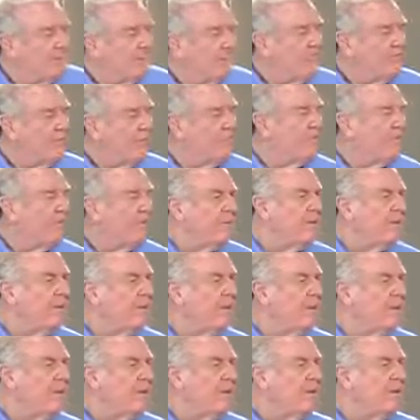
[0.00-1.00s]

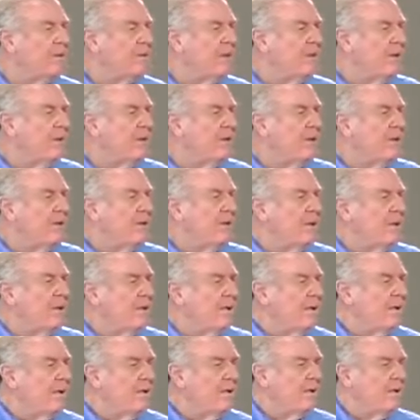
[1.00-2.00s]

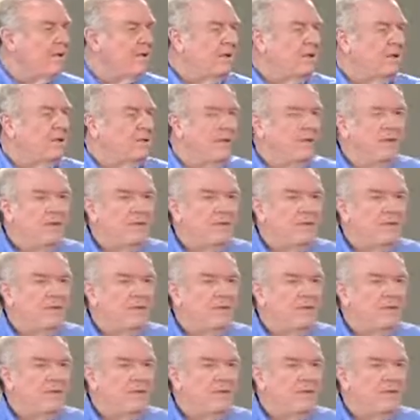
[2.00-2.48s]
[no speech]